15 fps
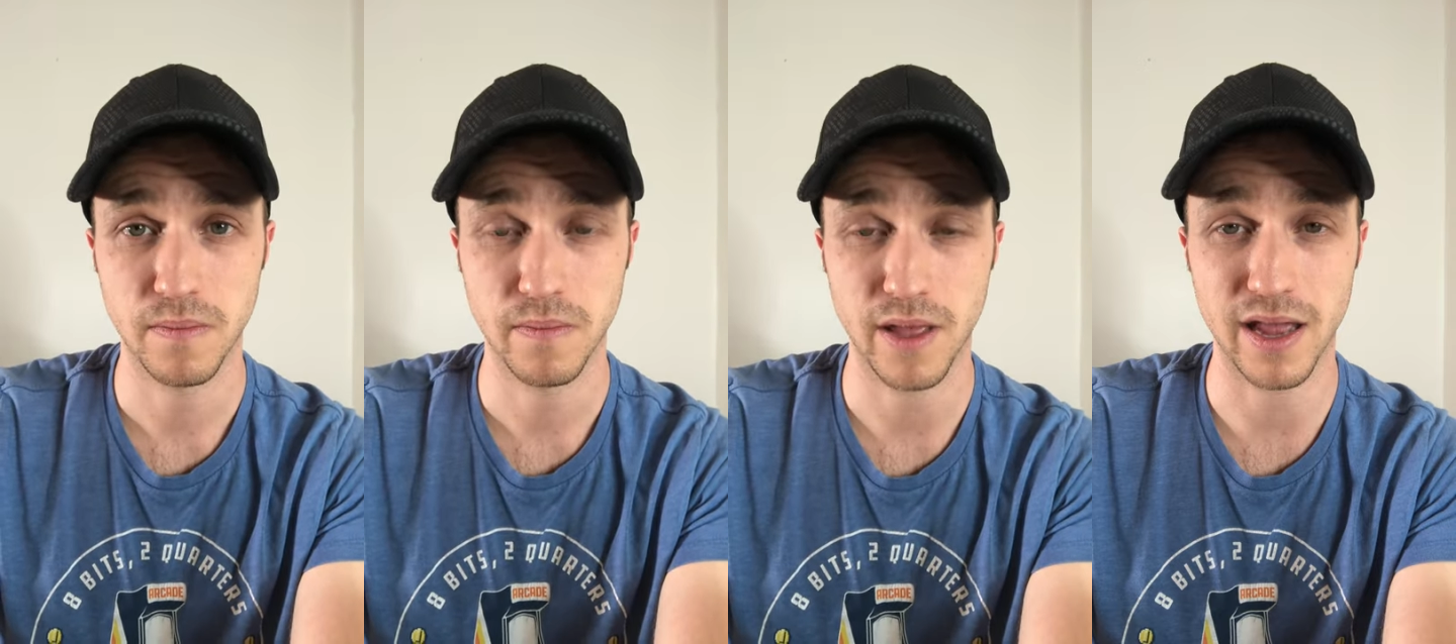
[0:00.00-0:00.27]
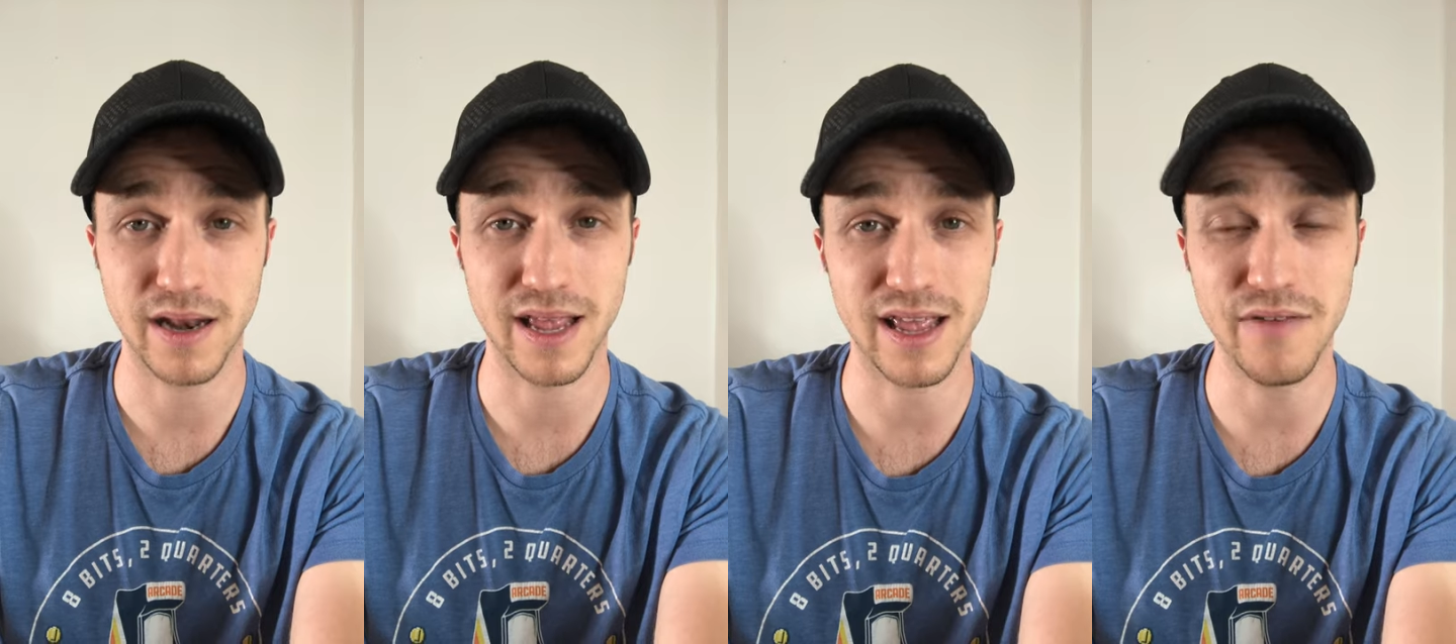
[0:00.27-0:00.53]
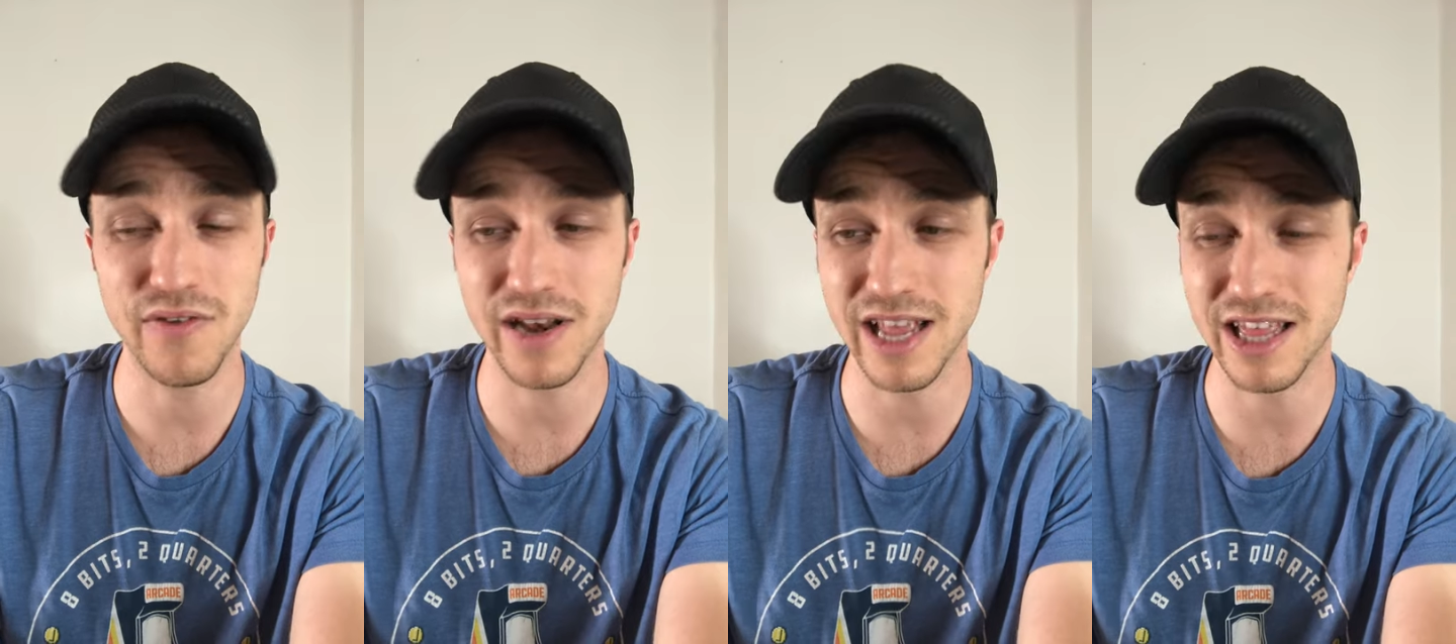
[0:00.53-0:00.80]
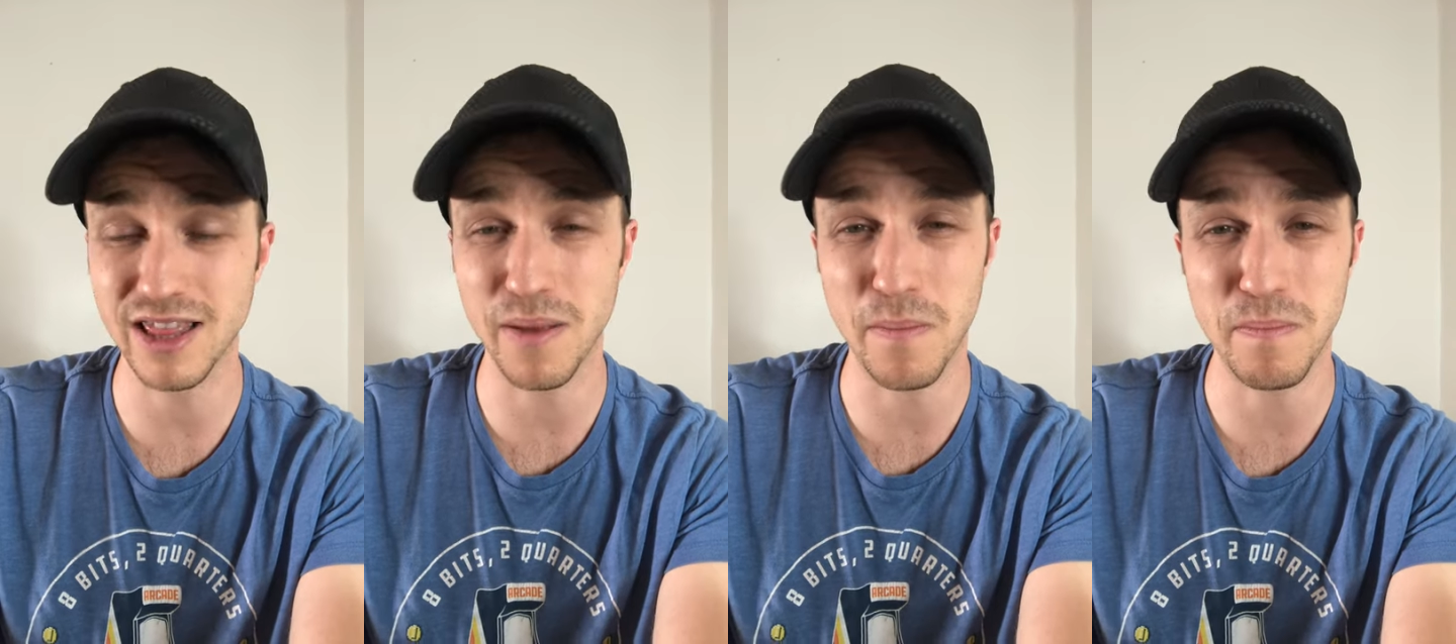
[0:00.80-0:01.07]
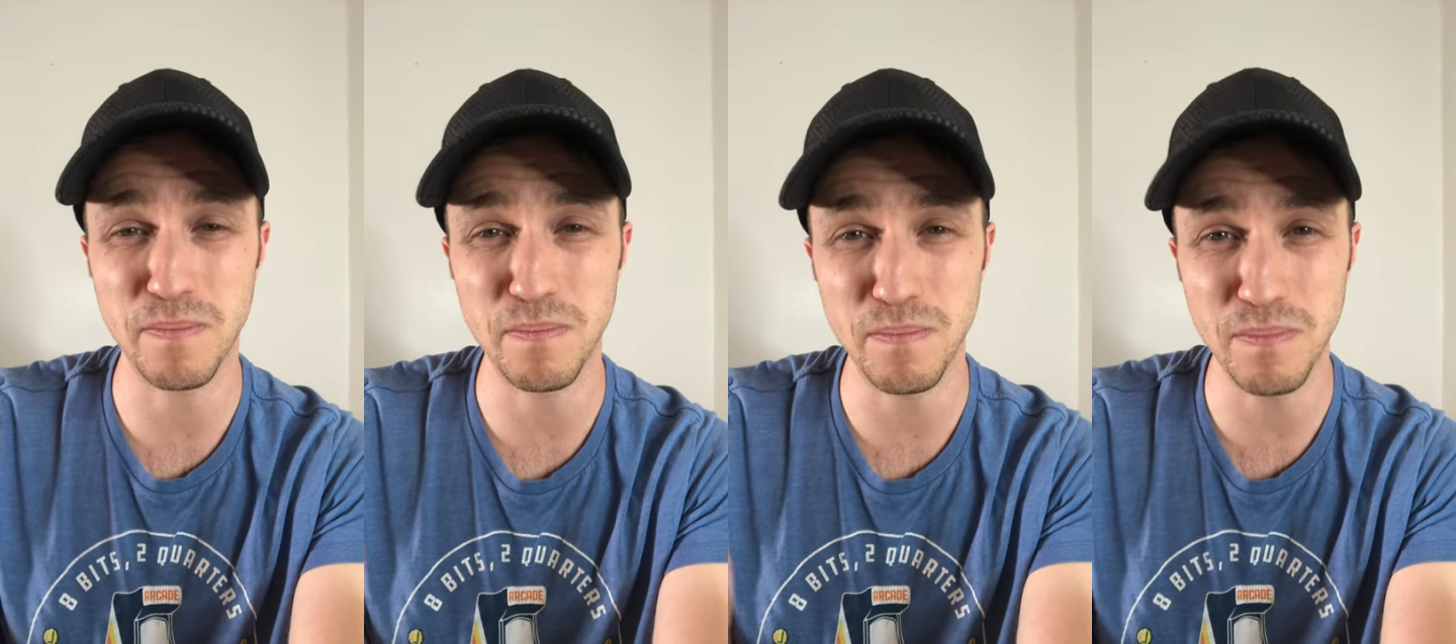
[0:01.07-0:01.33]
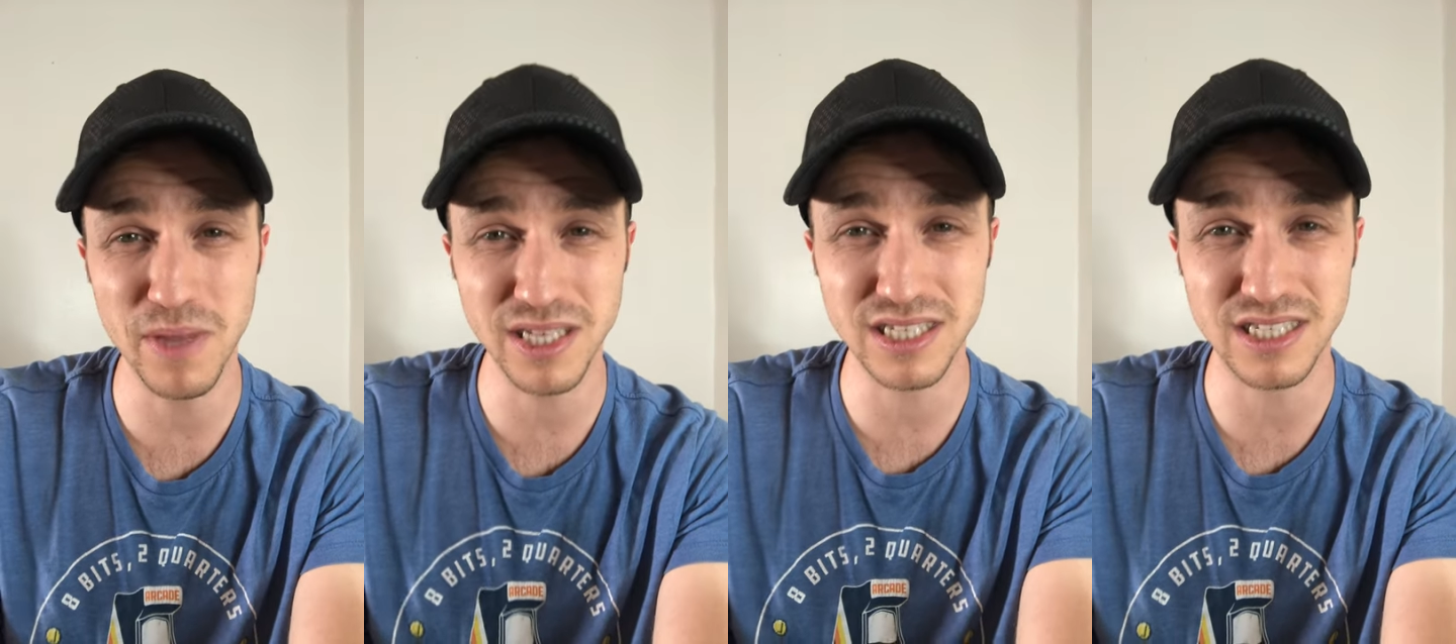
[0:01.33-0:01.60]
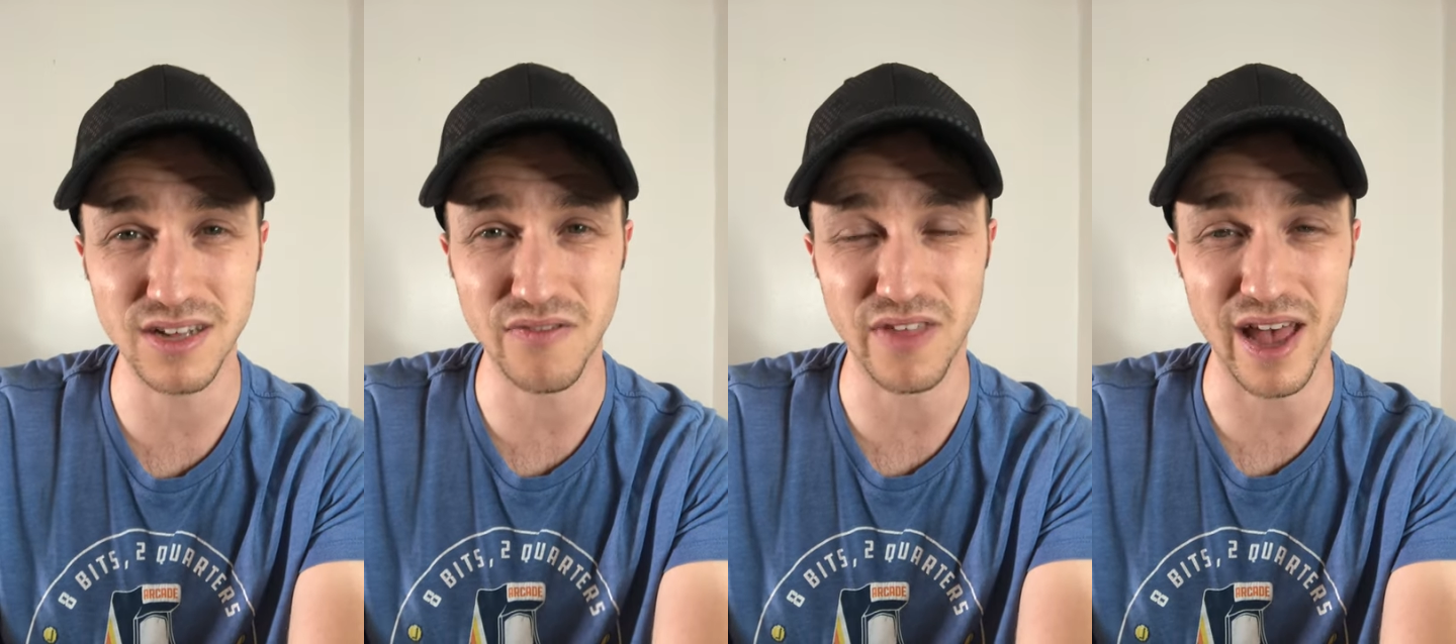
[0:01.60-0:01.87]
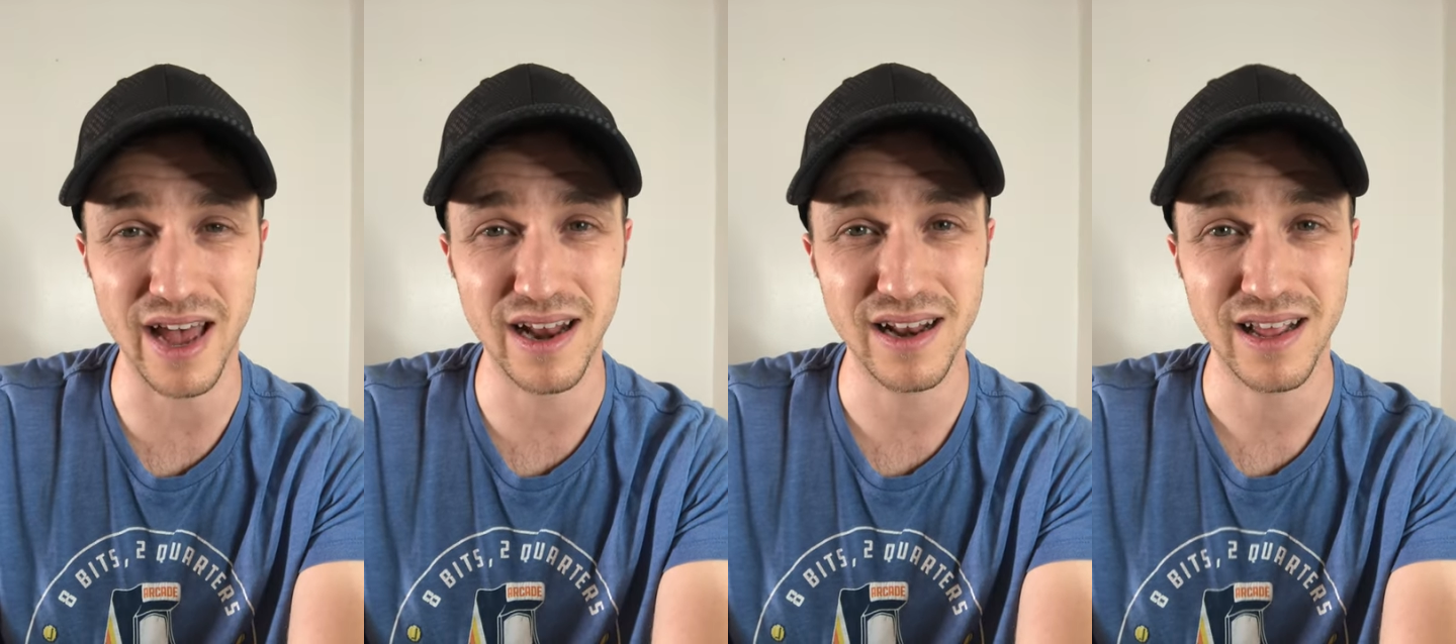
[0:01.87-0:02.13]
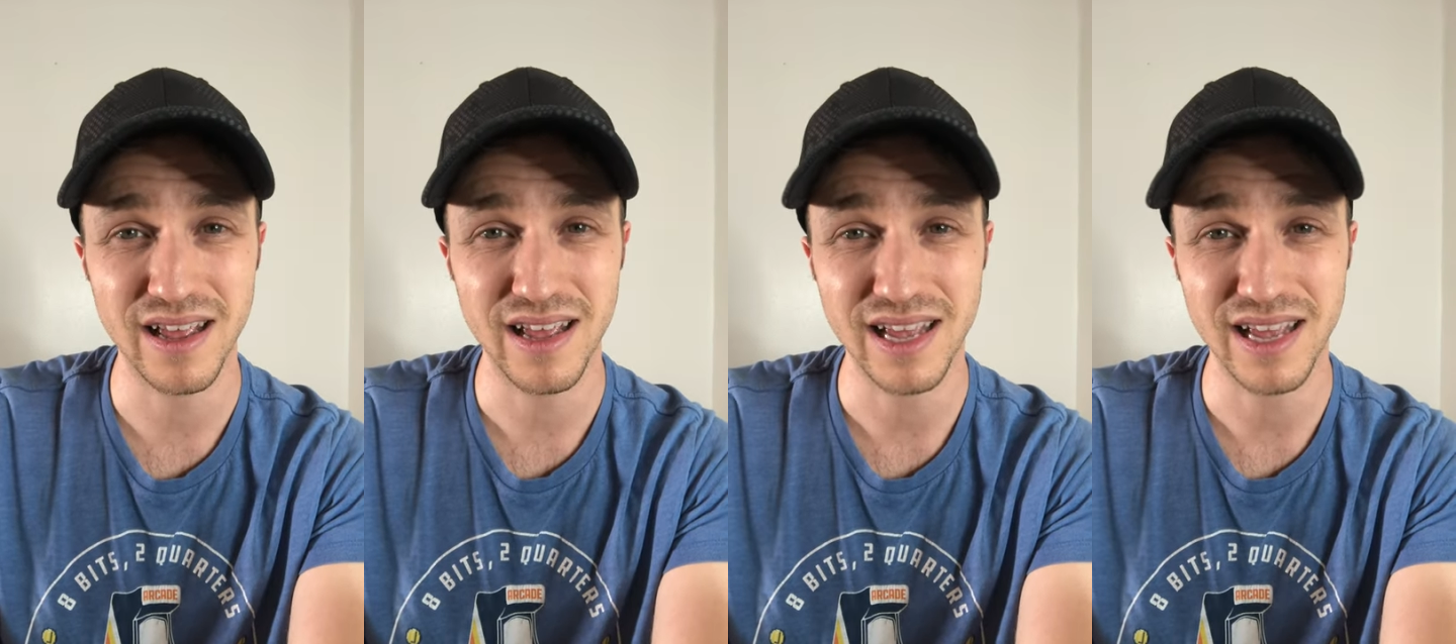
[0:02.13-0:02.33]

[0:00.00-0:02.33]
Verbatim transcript: And even in the midst of that,